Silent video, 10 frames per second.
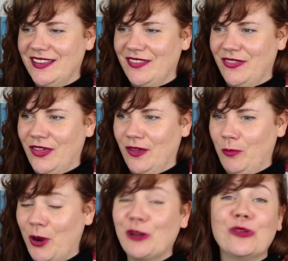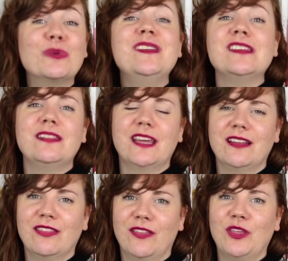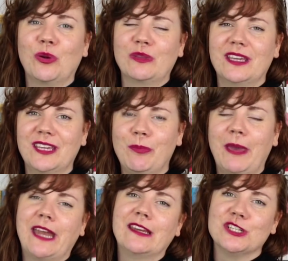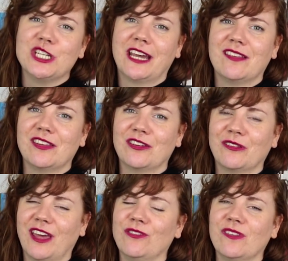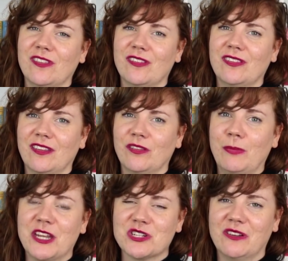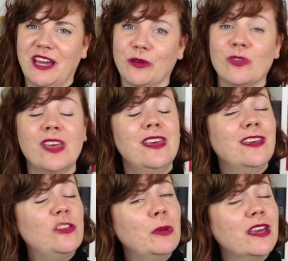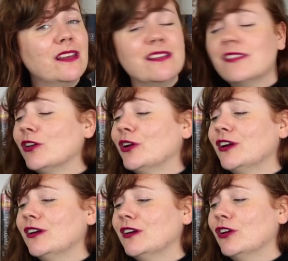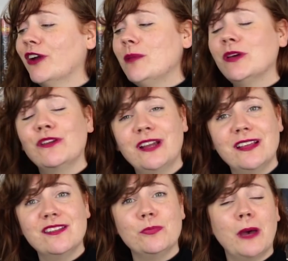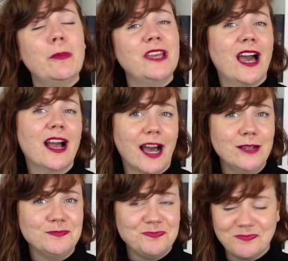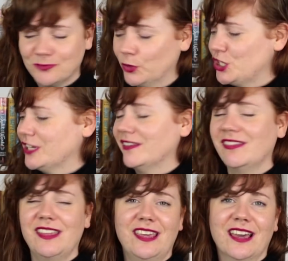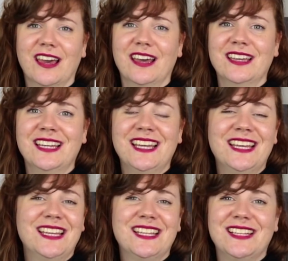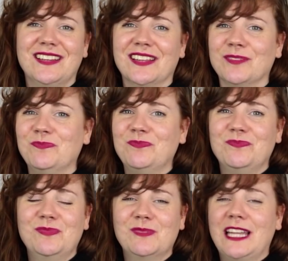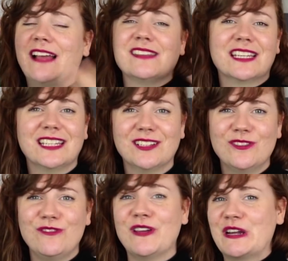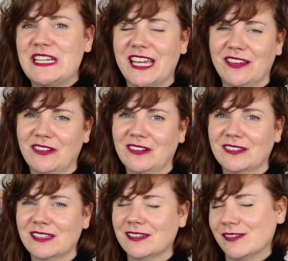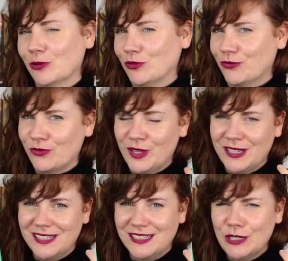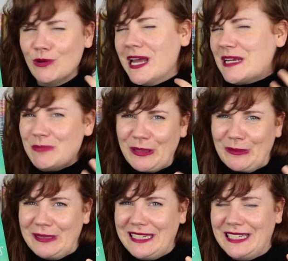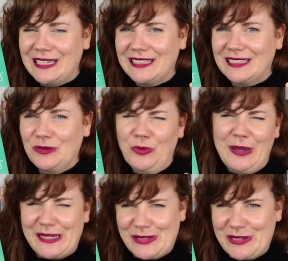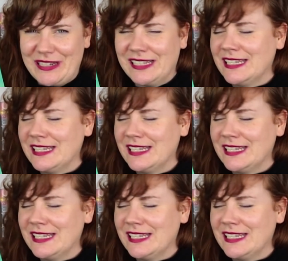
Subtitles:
The part of the reason that the only companion she has in her life is this magical house is because her grandmother is Baba Yaga, which is the classic fairy tale sort of grandmotherly witch.